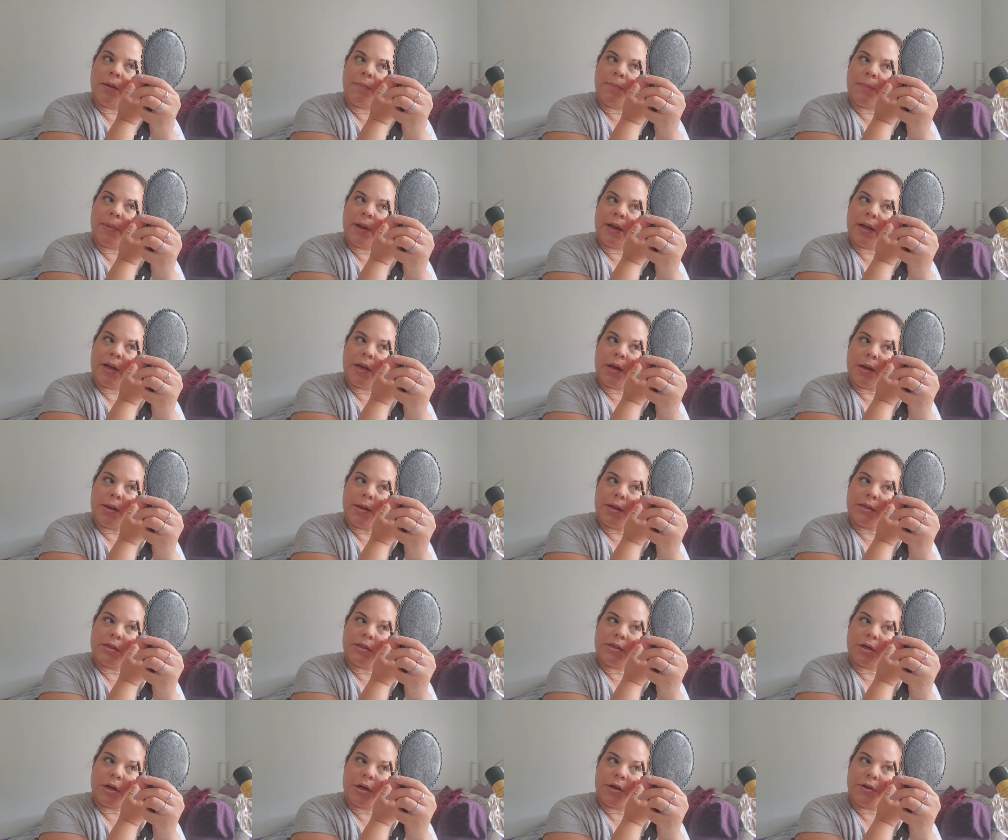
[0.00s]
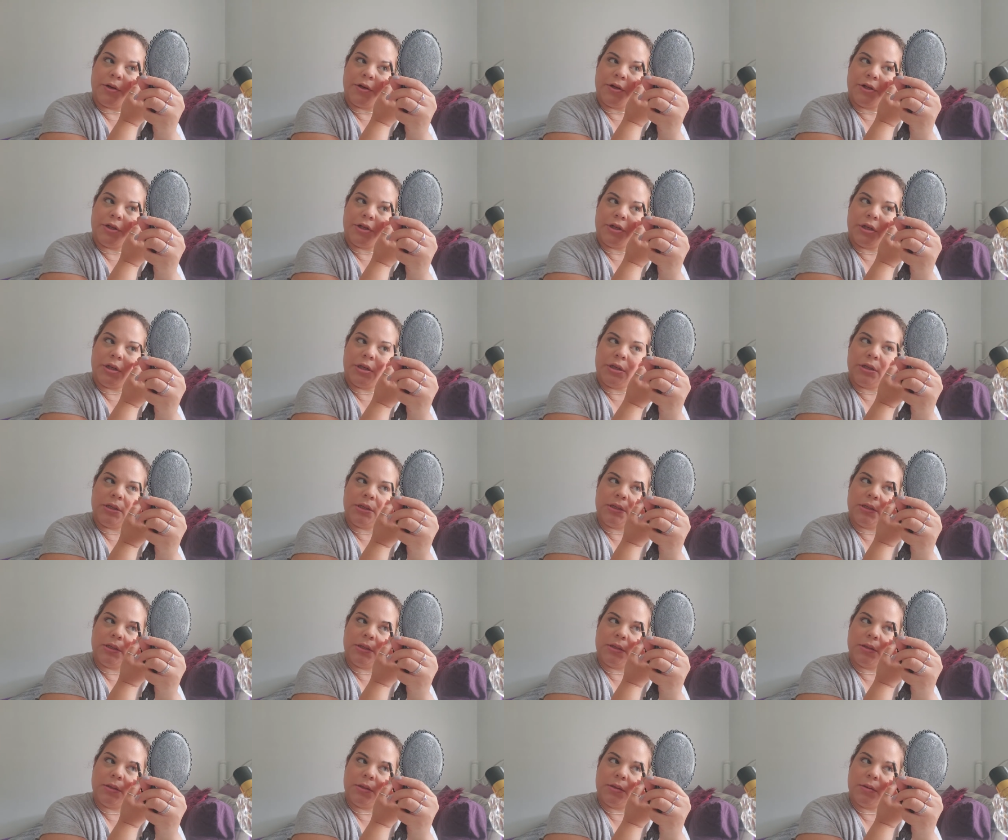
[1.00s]
my youngest daughter,
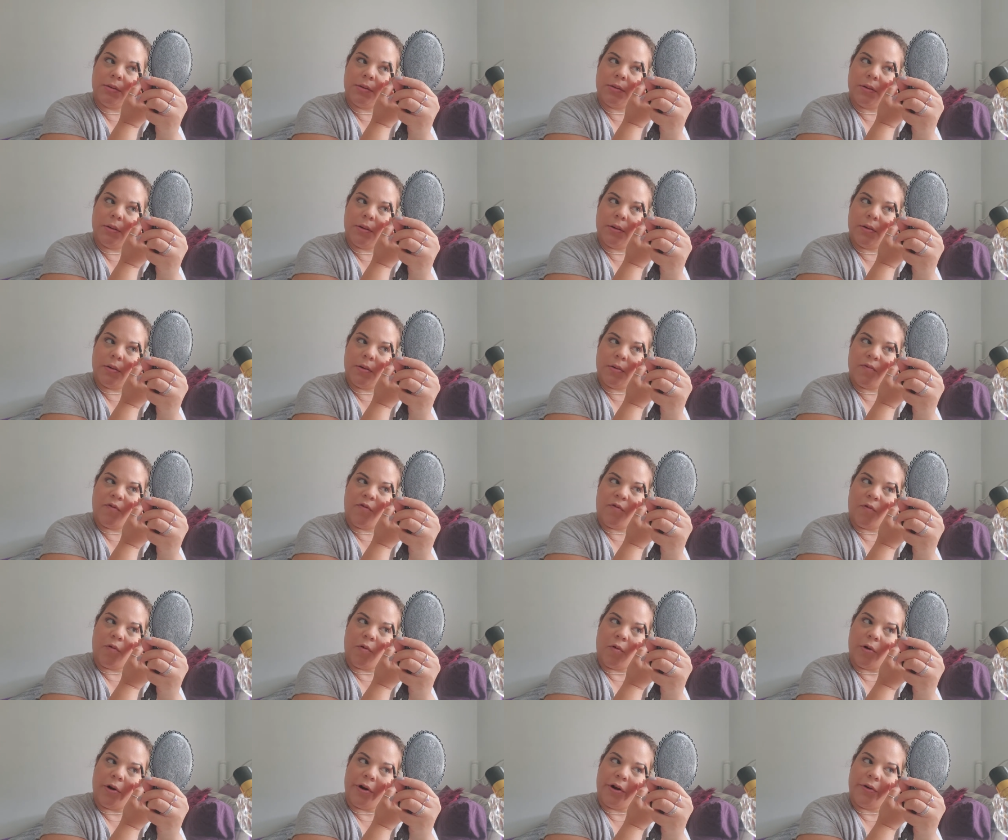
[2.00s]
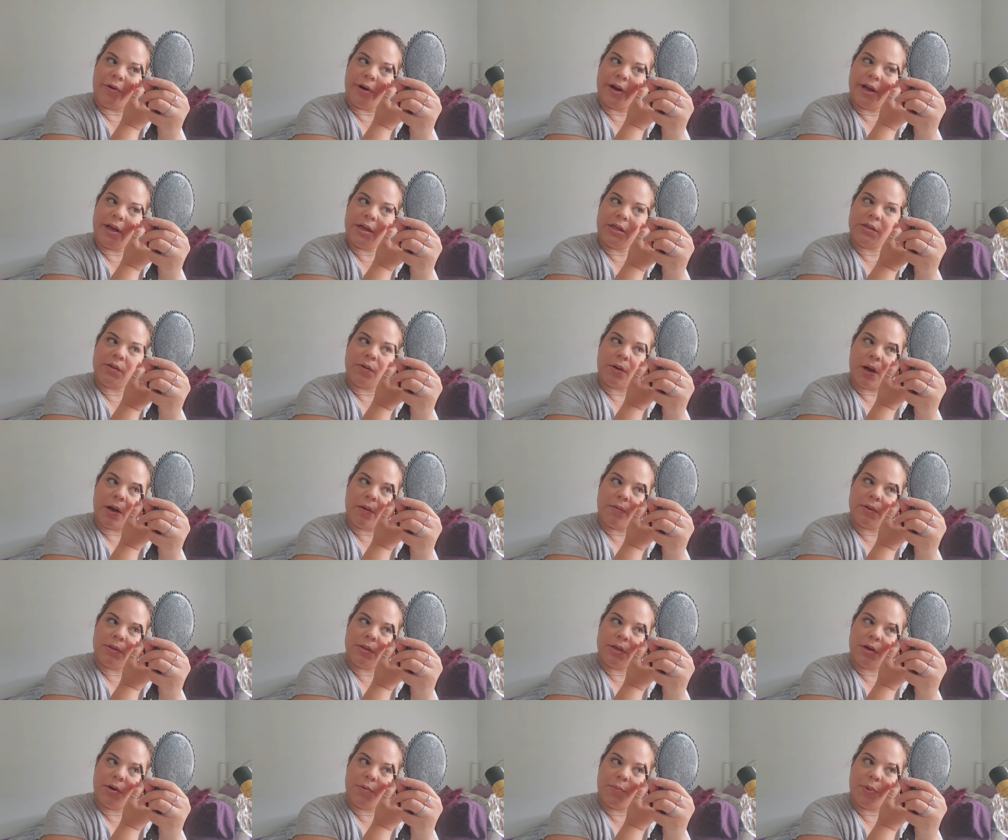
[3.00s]
she's 4, right? So I
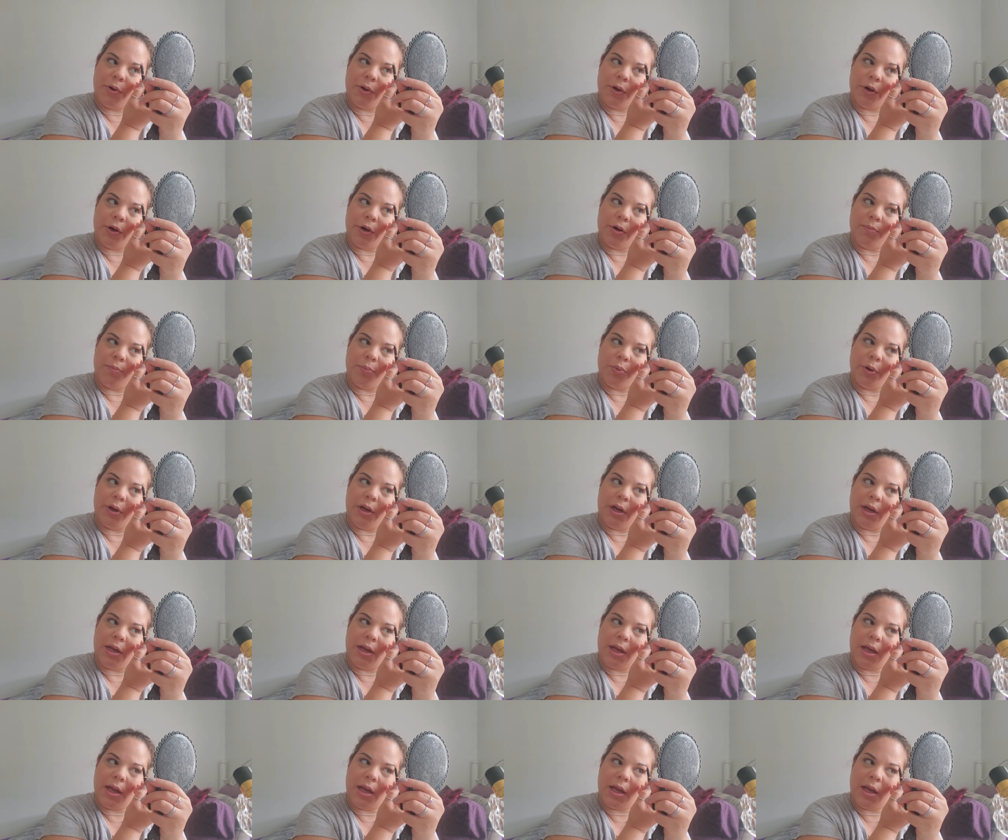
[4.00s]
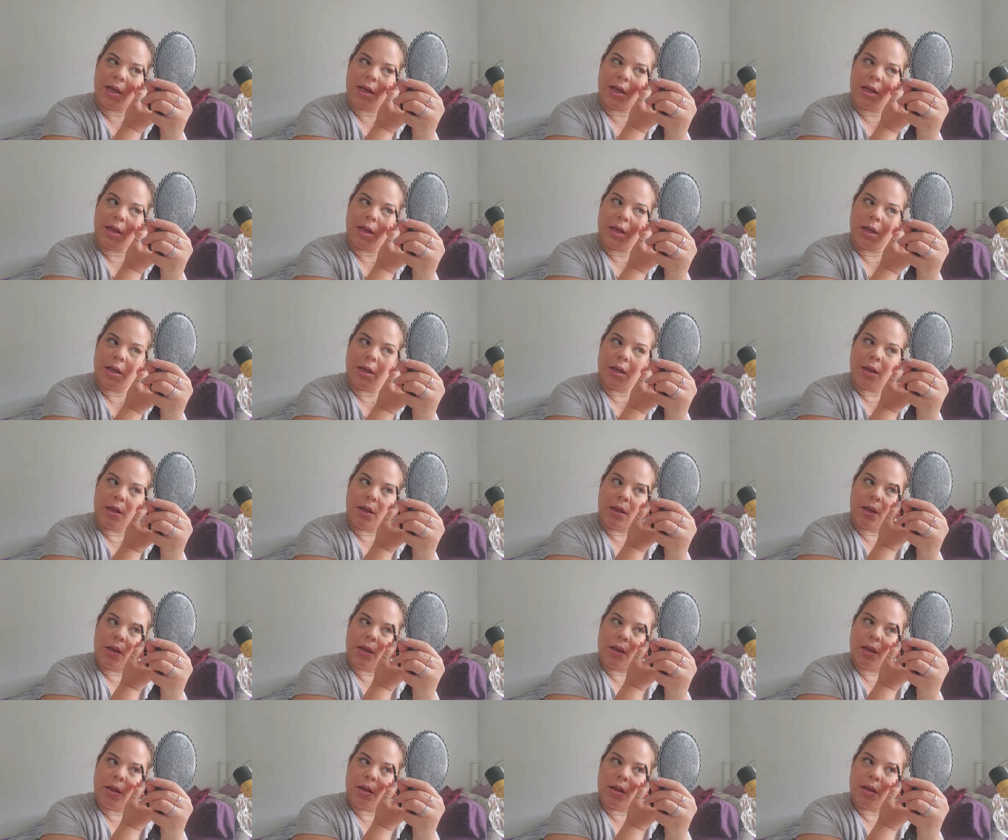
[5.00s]
was gonna put her in pre-K
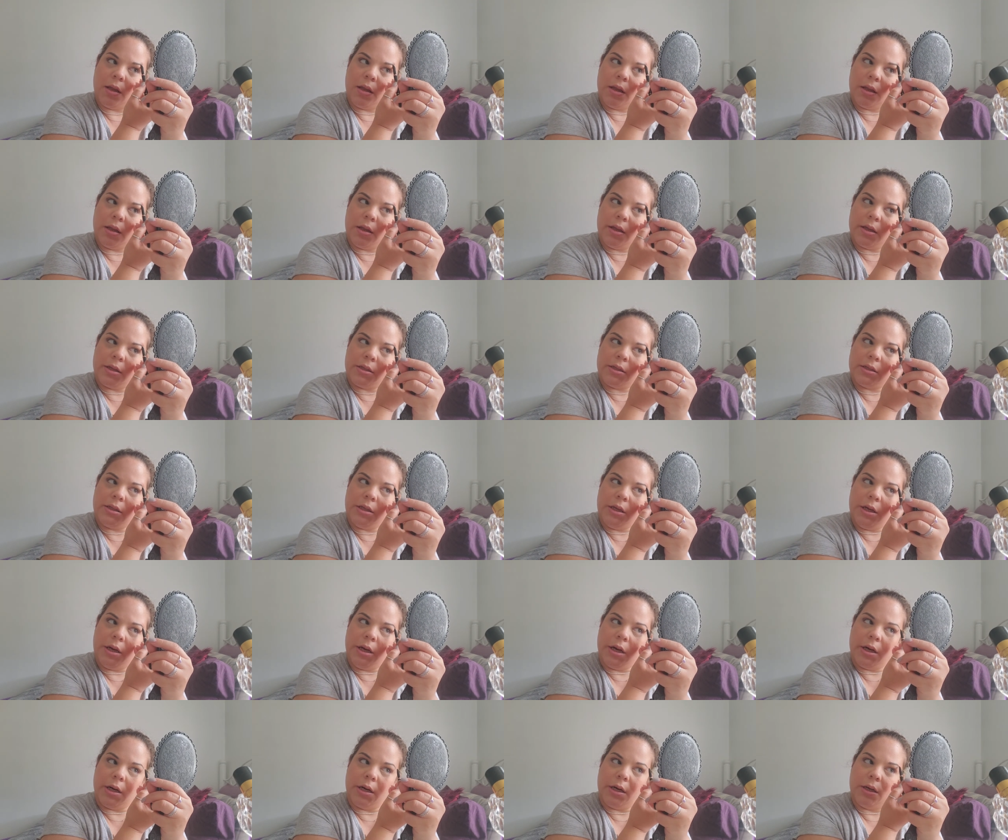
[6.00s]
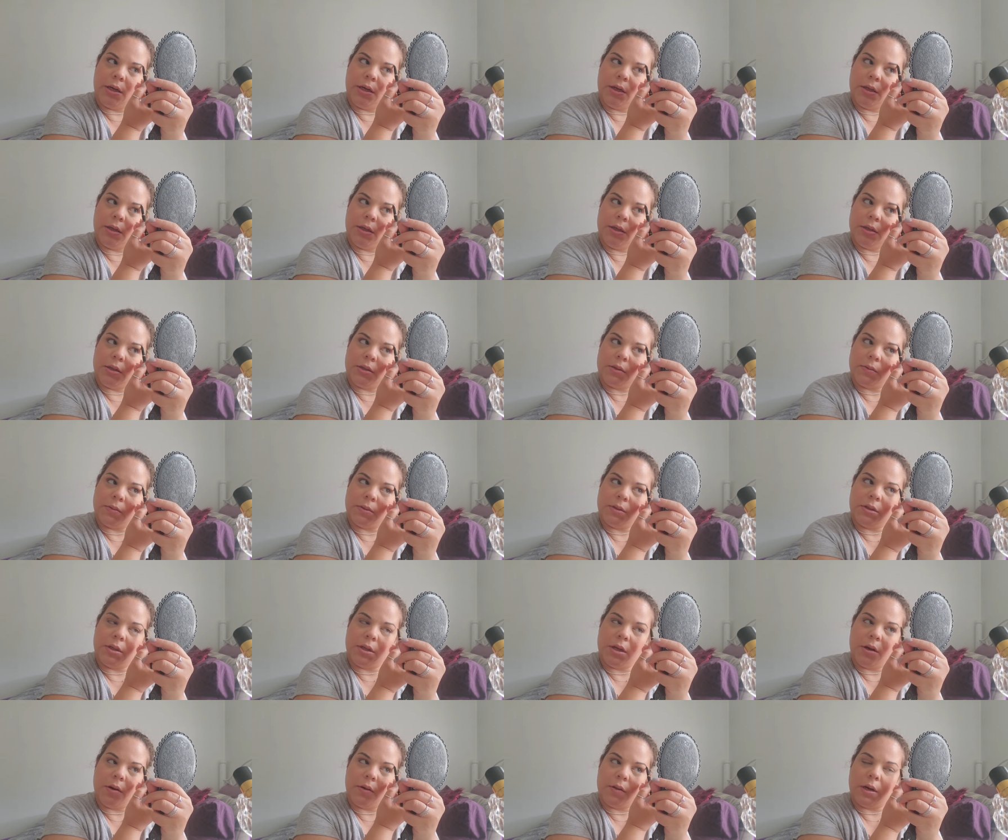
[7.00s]
this year. This was
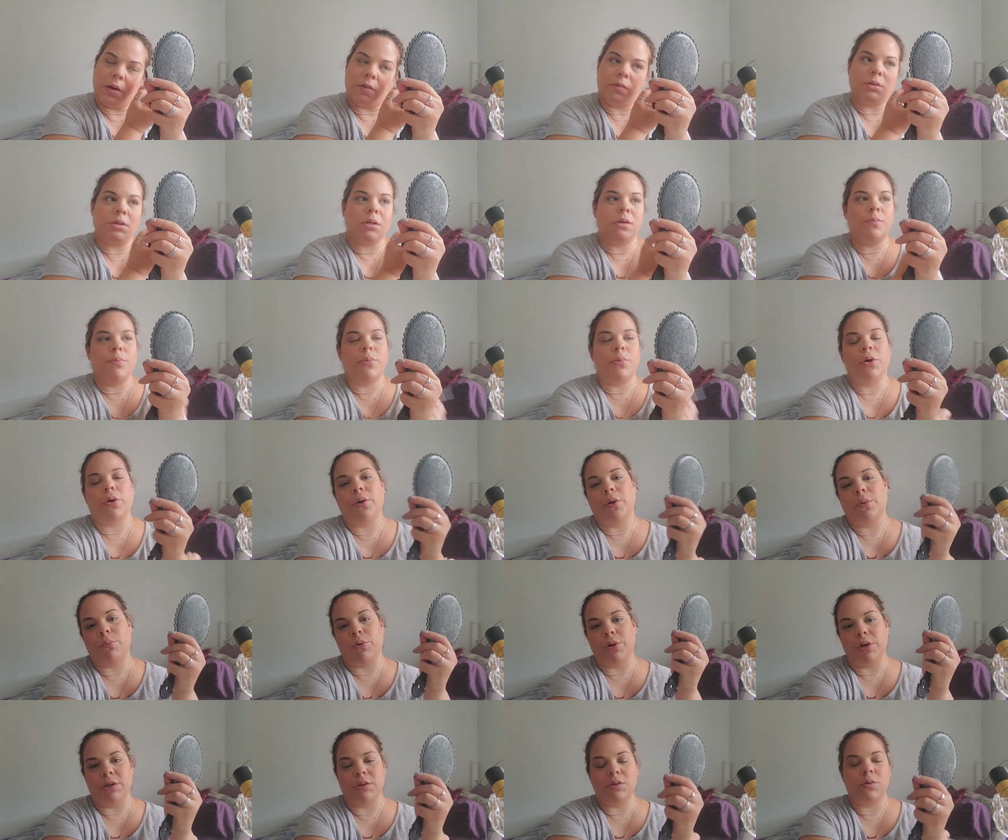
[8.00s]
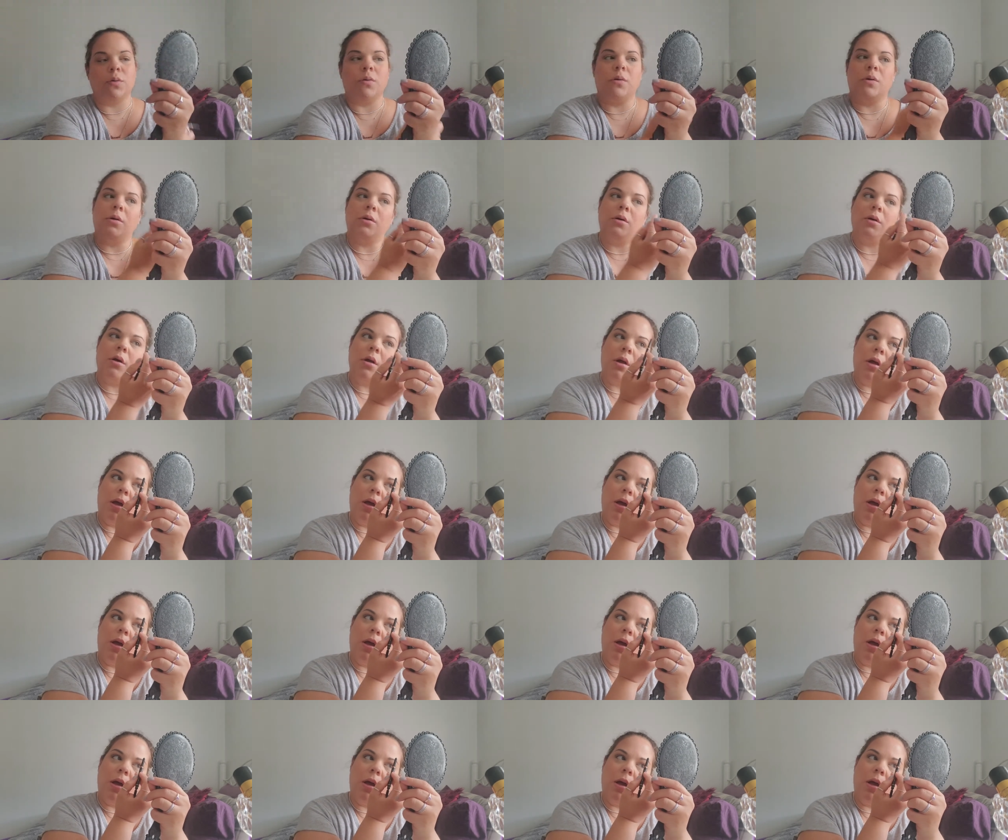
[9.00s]
the year that I was gonna put her in preschool.